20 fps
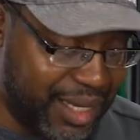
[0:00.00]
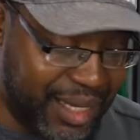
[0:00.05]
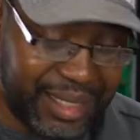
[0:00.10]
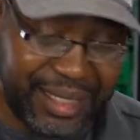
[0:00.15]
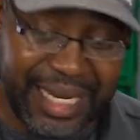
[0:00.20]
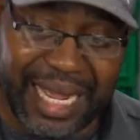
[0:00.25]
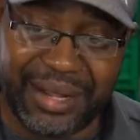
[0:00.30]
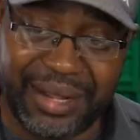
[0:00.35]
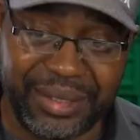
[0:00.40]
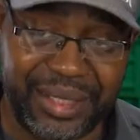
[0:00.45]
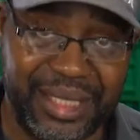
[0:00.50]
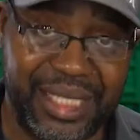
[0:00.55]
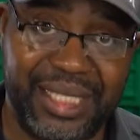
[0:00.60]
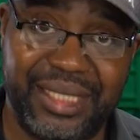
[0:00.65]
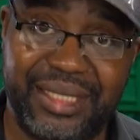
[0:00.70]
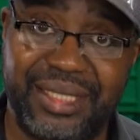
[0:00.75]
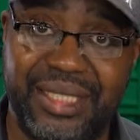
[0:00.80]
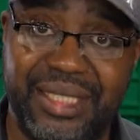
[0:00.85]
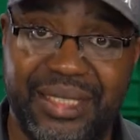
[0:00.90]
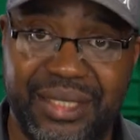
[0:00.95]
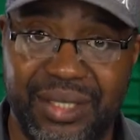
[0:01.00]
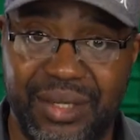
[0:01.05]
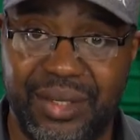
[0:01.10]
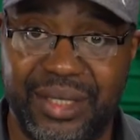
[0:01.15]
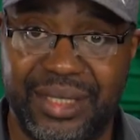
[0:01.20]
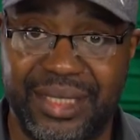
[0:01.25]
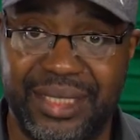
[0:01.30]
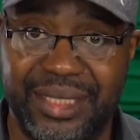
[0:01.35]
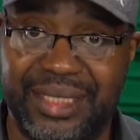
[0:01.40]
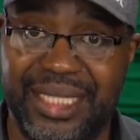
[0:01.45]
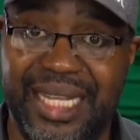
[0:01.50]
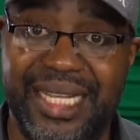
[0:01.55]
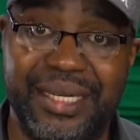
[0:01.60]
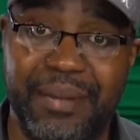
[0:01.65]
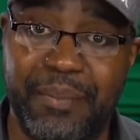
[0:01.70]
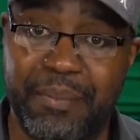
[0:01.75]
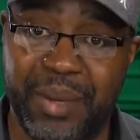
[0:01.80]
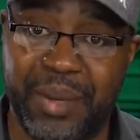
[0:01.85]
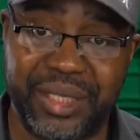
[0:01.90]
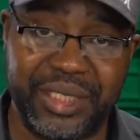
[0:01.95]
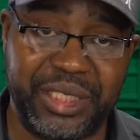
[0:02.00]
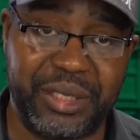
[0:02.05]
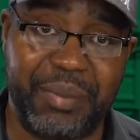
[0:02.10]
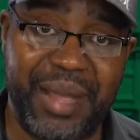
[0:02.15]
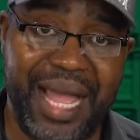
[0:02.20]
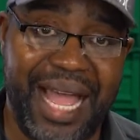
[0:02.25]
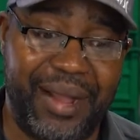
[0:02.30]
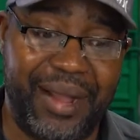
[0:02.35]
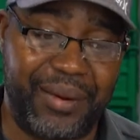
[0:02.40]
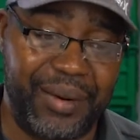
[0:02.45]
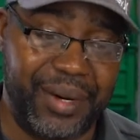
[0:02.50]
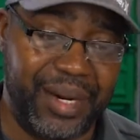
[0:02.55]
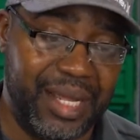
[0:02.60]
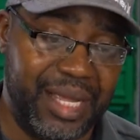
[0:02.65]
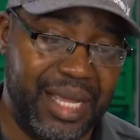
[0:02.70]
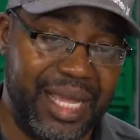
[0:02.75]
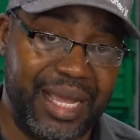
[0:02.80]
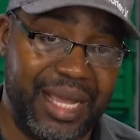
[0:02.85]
allows this to sustain a bunch of power